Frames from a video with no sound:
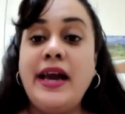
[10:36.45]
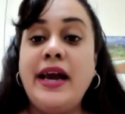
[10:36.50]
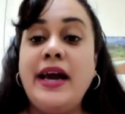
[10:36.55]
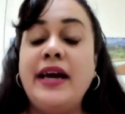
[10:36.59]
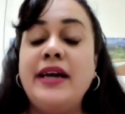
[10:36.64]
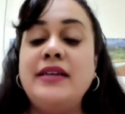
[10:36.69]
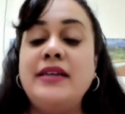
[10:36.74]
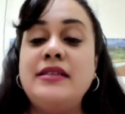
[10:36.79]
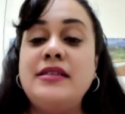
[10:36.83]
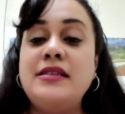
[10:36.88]

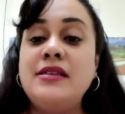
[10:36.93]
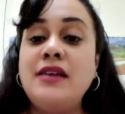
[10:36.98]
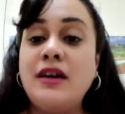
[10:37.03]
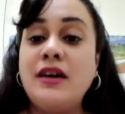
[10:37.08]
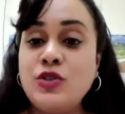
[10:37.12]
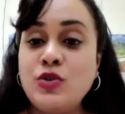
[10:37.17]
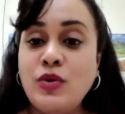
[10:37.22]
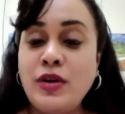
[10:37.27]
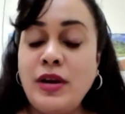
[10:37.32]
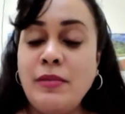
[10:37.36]
and
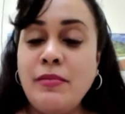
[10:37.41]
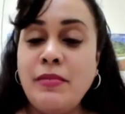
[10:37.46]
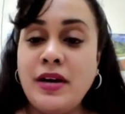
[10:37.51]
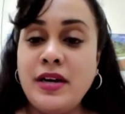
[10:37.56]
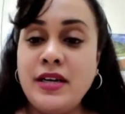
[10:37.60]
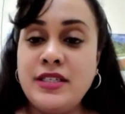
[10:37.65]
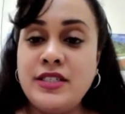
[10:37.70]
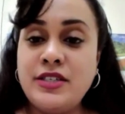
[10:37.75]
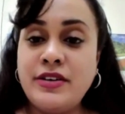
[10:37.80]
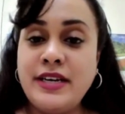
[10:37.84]
not only
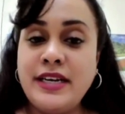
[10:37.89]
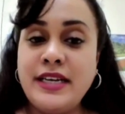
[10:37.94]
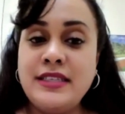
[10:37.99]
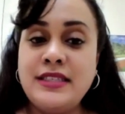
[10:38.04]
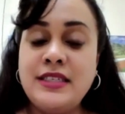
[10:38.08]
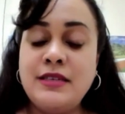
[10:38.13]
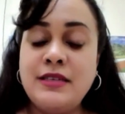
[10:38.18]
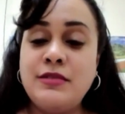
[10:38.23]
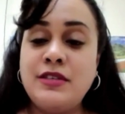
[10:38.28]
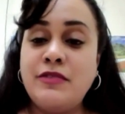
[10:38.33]
monitoring
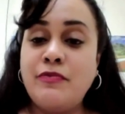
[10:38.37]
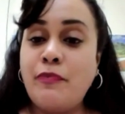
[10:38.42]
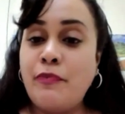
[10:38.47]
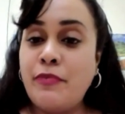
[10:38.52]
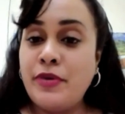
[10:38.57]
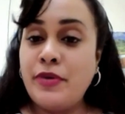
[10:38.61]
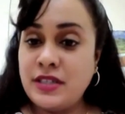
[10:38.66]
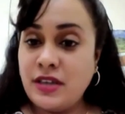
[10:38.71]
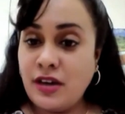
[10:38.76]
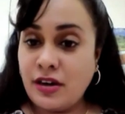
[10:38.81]
in terms of
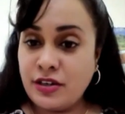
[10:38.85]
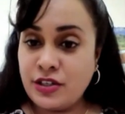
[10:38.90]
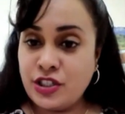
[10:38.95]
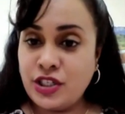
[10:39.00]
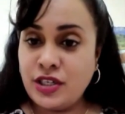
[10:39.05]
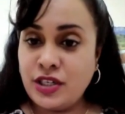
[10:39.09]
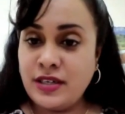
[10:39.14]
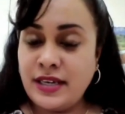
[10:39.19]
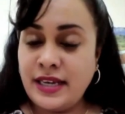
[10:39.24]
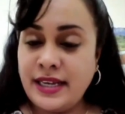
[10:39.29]

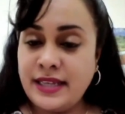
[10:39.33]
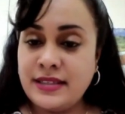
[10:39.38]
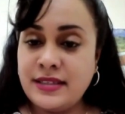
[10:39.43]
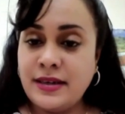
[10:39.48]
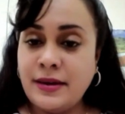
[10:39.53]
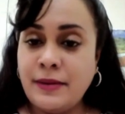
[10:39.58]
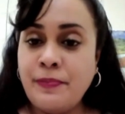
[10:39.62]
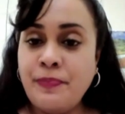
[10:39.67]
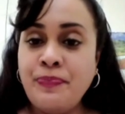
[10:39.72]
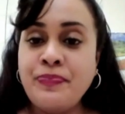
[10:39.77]
production
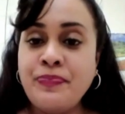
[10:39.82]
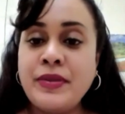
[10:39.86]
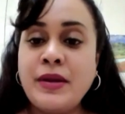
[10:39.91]
data,